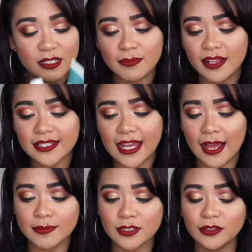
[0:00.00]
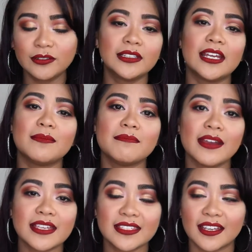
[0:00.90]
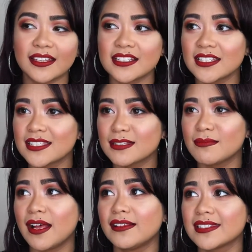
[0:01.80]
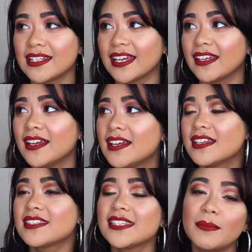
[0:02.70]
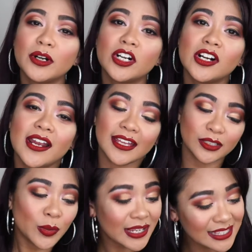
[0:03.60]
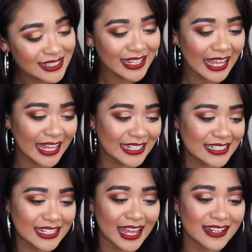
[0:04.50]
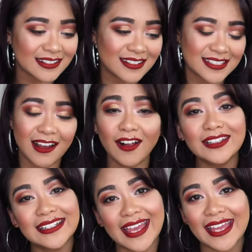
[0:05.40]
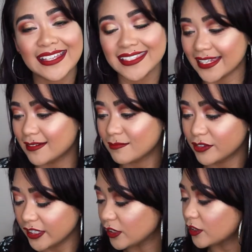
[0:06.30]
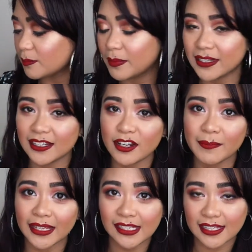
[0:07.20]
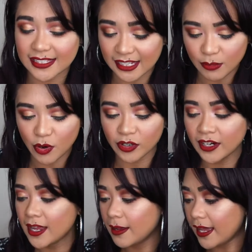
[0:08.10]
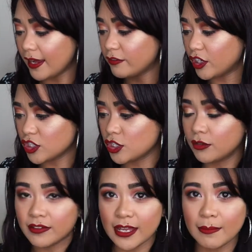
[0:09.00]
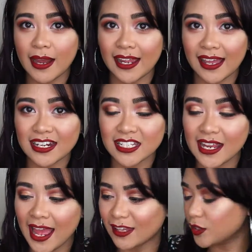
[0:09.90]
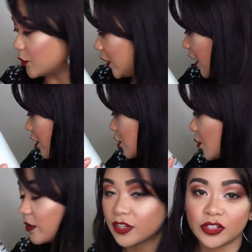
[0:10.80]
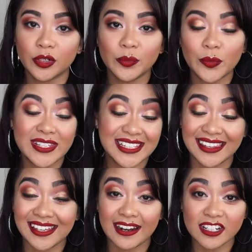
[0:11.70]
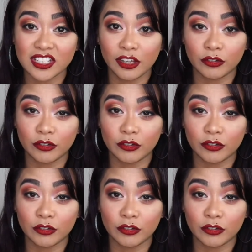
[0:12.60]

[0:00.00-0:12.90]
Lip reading: smells absolutely amazing. It just smells like summer and Queensland and just holidays and really good, but they're not making these anymore. I've got two of them. I actually had three. I don't know where the third one was. I think I actually